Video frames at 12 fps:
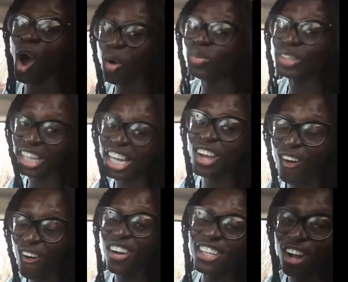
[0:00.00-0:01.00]
only
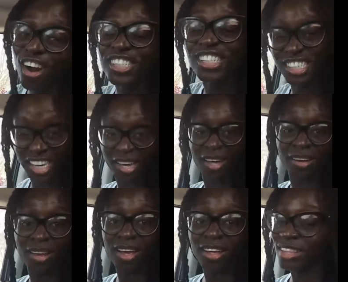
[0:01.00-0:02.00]
on dark skin.
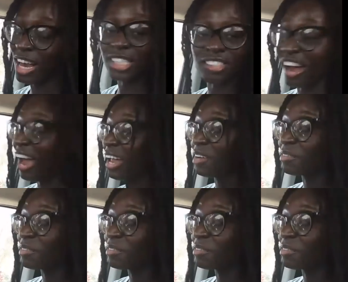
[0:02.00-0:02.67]
That's right.